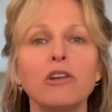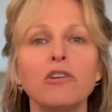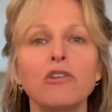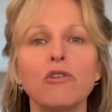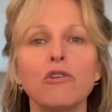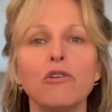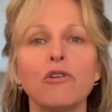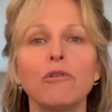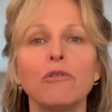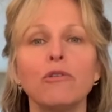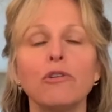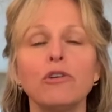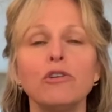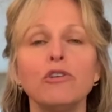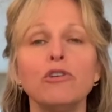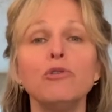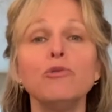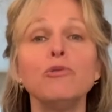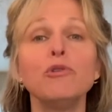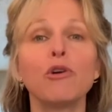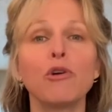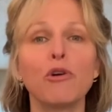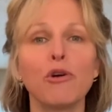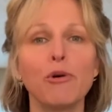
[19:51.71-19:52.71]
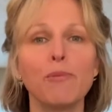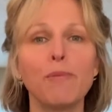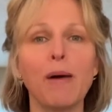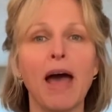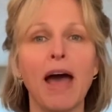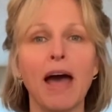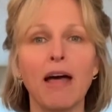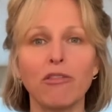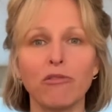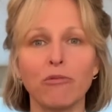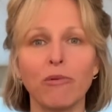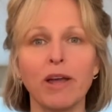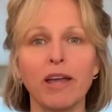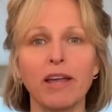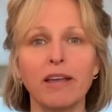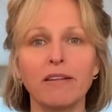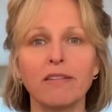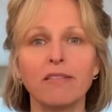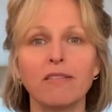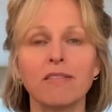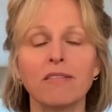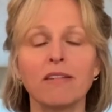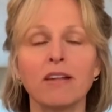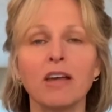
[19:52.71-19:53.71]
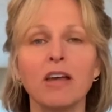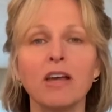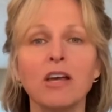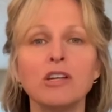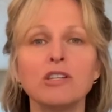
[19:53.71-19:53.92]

new neural pathways.